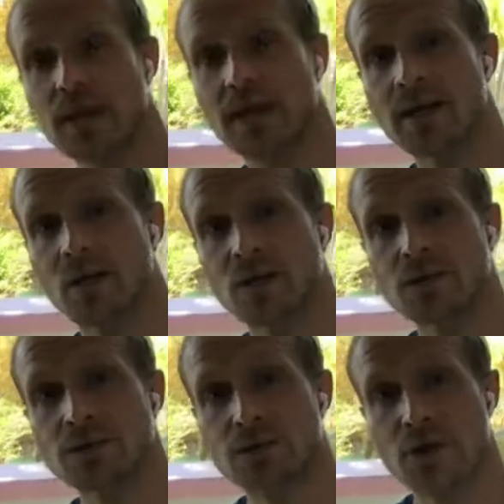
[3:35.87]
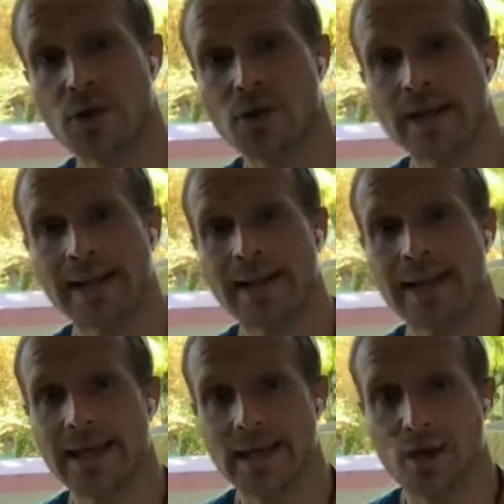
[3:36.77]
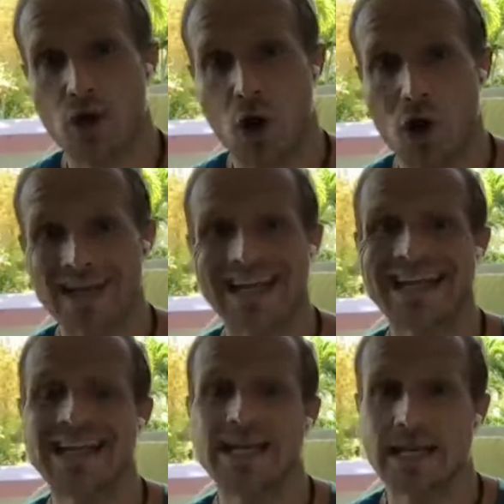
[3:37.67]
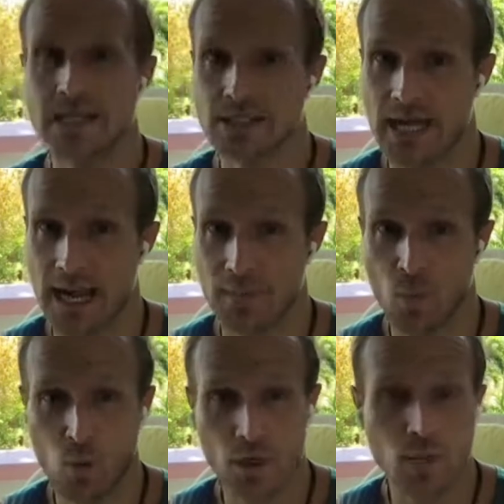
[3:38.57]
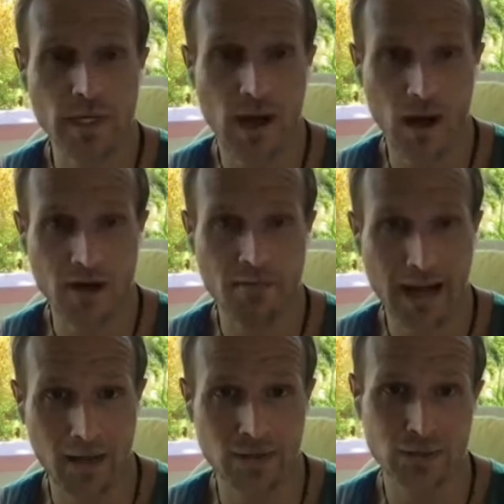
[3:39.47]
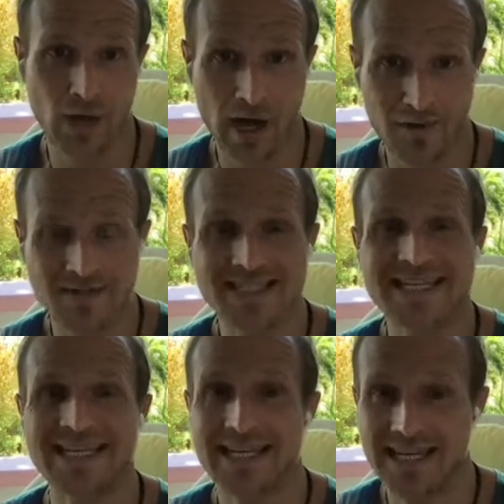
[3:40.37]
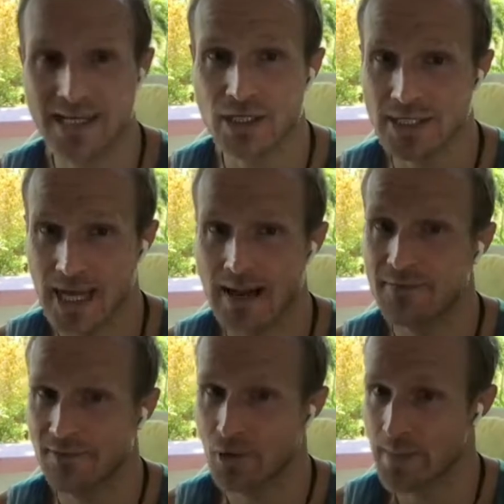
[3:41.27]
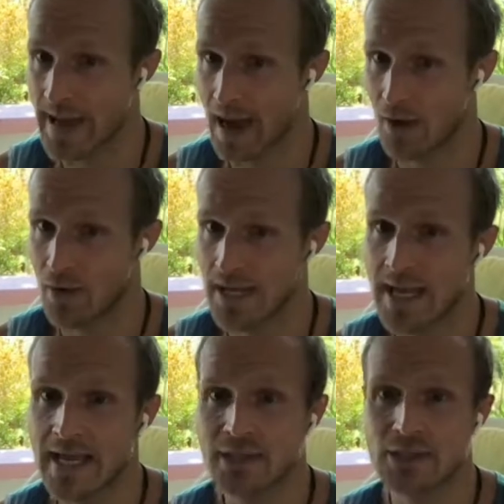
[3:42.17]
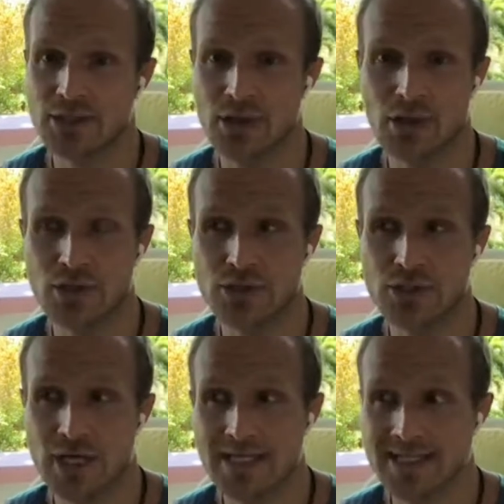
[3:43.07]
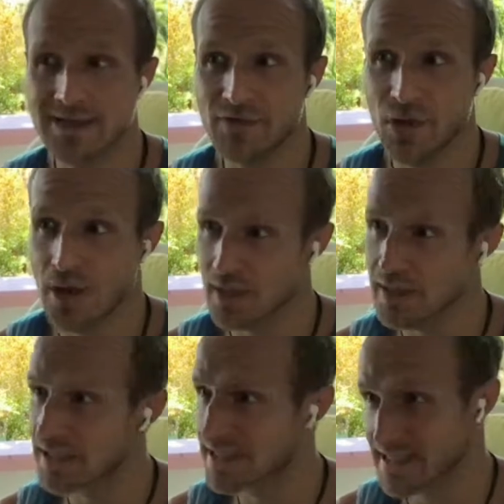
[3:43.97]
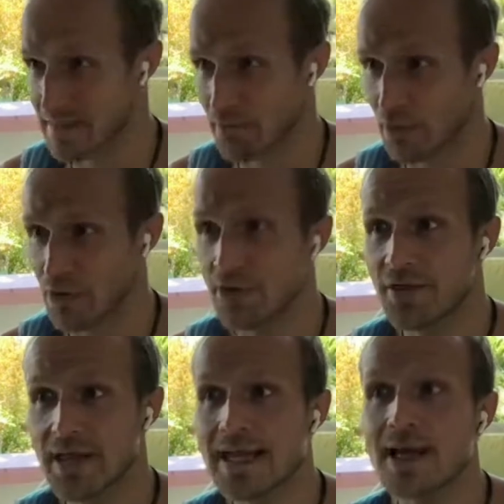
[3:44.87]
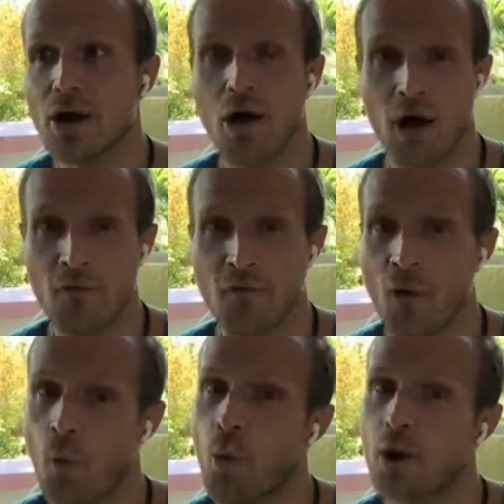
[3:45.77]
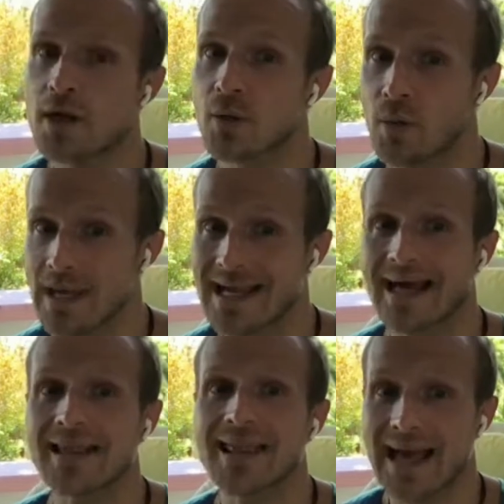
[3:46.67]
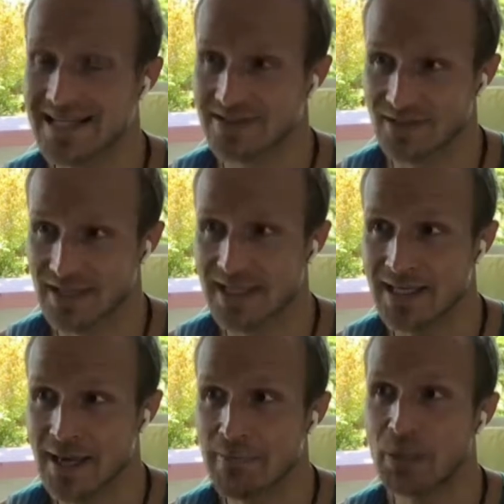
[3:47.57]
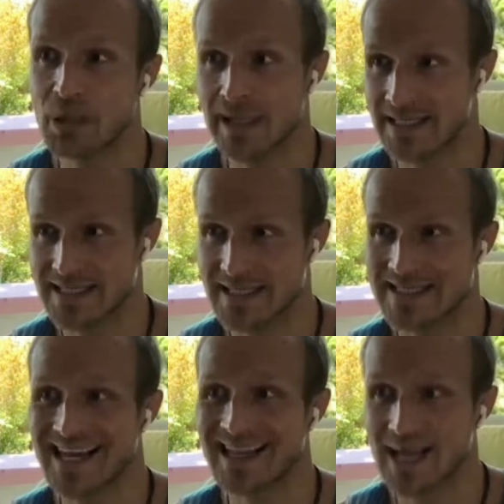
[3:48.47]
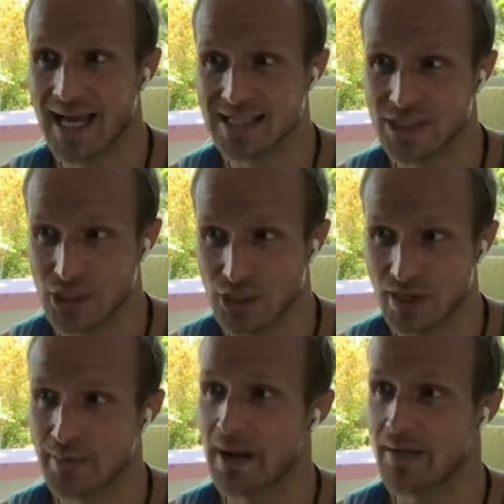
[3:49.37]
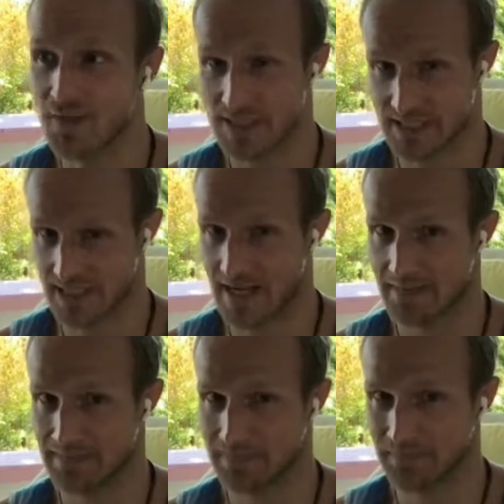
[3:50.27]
and also later on in a year time, what we are about to harvest in a year time from now. So to just give you a little example, think of what we collectively planted last year about this time.